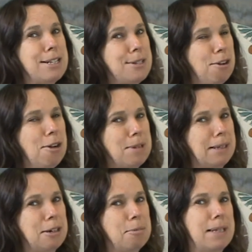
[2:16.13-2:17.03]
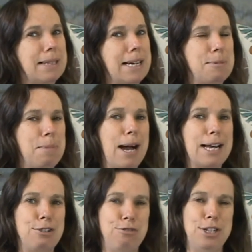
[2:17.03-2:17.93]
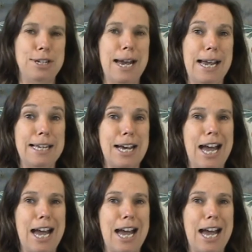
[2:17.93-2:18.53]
disturbed a little bit these past few days.